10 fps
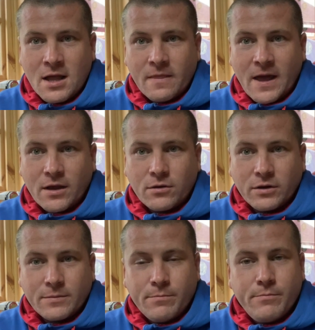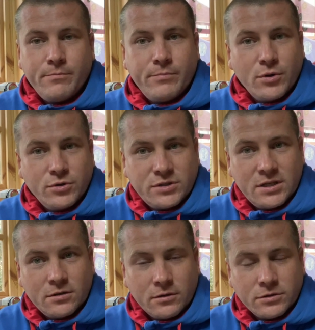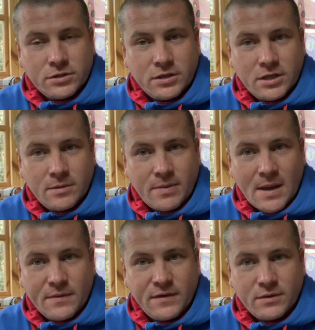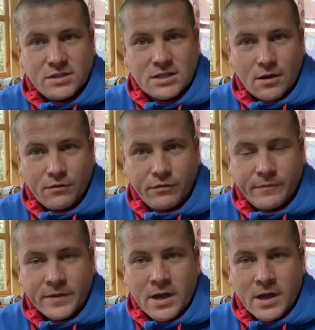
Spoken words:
That got boosted onto the pay-per-view itself.